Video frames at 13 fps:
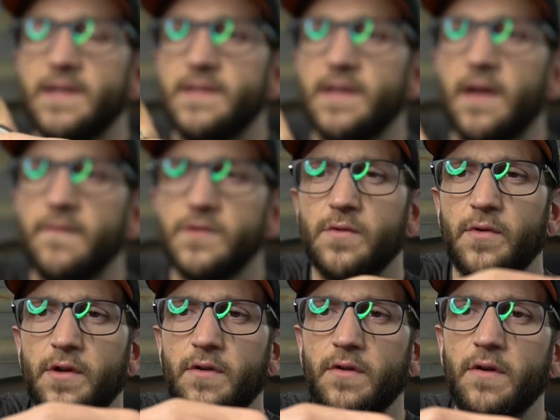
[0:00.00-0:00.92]
itself. So
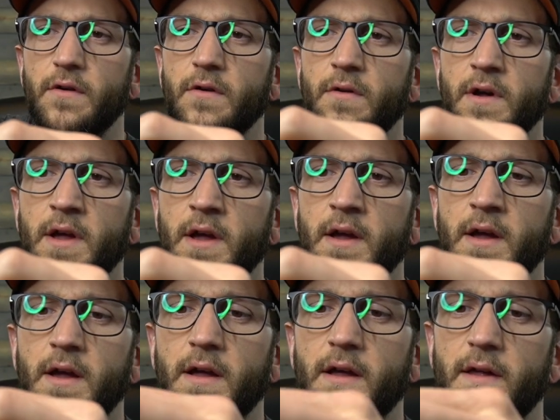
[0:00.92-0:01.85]
what you do
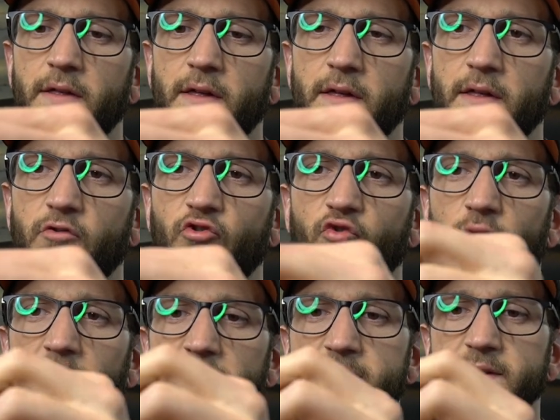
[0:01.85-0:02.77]
is this
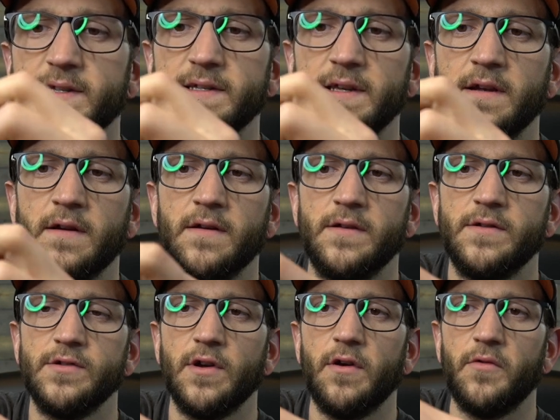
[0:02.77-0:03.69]
twists.
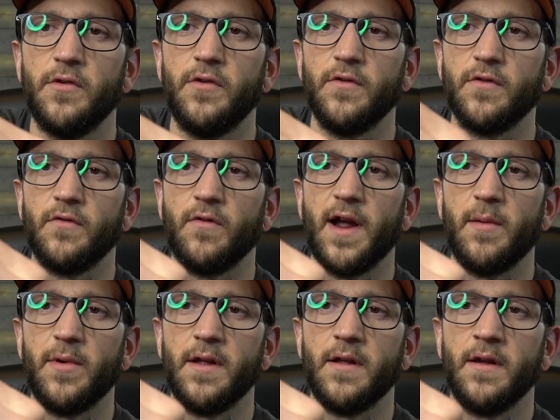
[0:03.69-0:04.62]
So you just
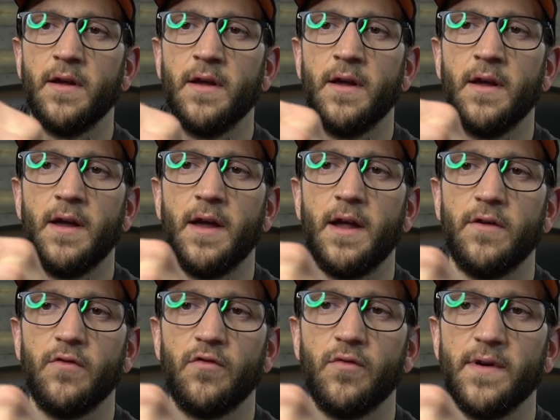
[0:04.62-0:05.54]
grab it and
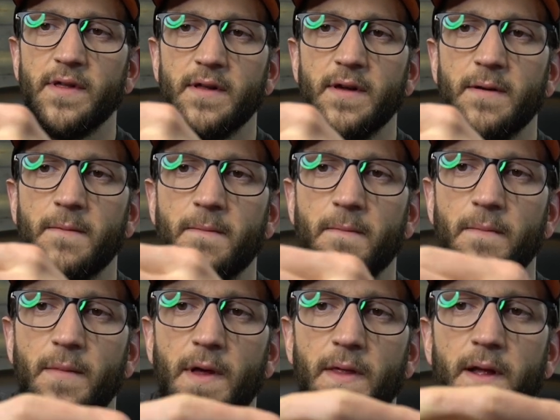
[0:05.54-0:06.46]
you twist it
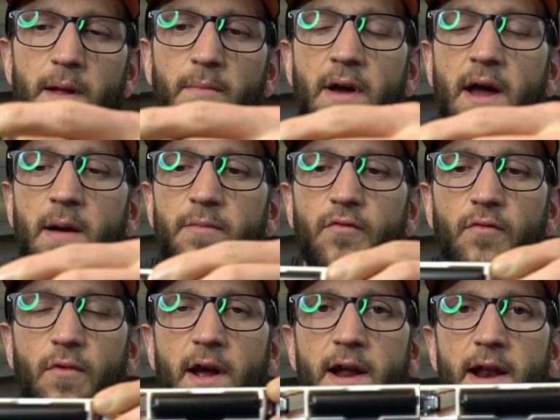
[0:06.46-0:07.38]
and then it pops
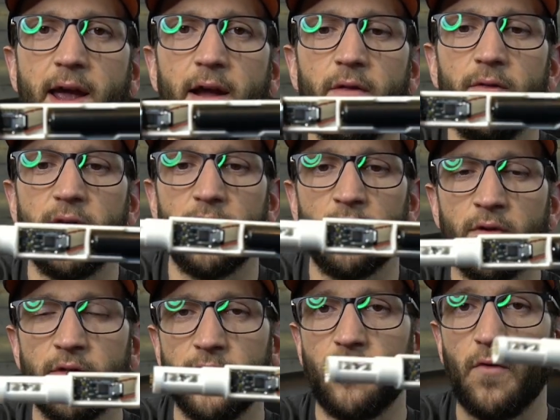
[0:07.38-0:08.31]
right out. This
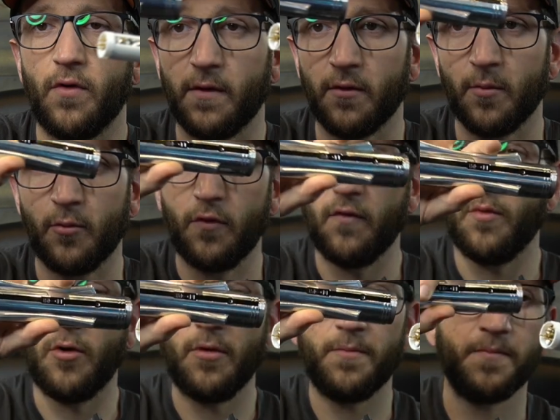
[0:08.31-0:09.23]
one's a fully
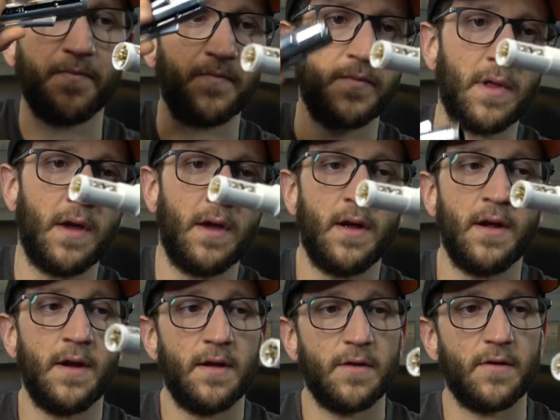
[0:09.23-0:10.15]
removable.
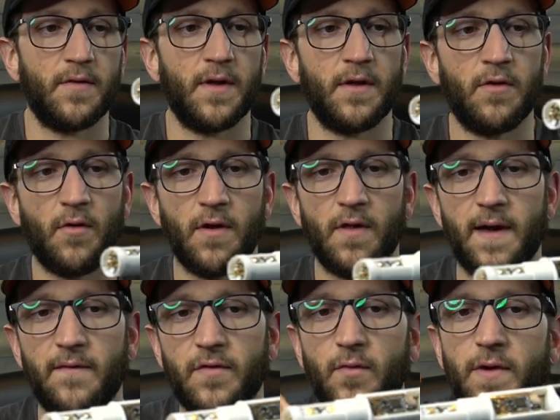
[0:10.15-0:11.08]
So then you are
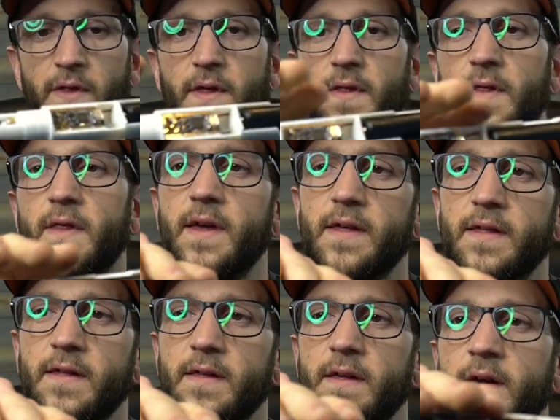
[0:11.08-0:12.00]
left with
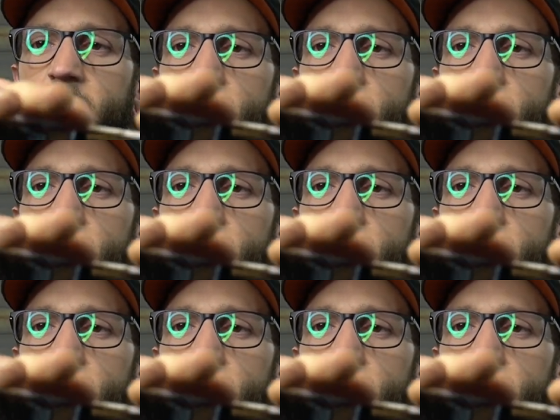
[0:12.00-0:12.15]
this